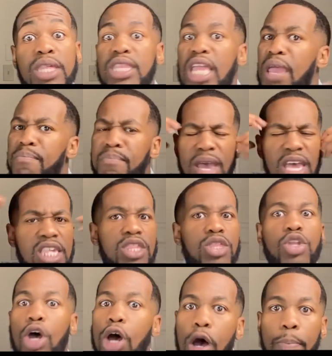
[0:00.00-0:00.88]
They
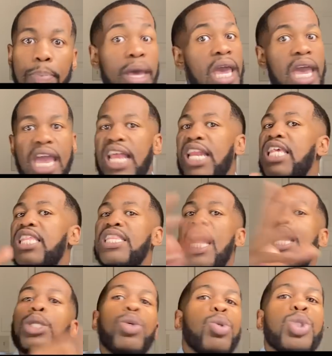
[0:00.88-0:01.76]
messed up, and it's
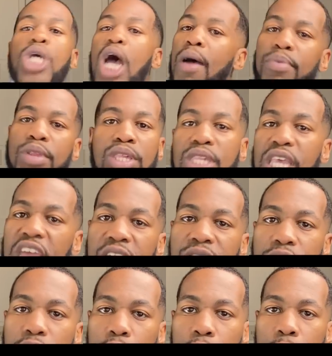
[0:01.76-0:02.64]
not your job to
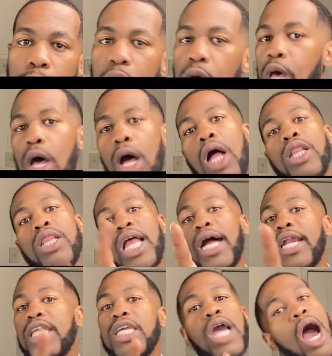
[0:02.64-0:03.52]
save them. A
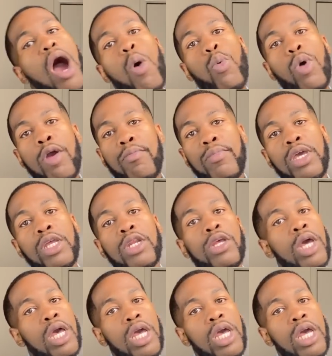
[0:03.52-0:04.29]
lot of y'all women,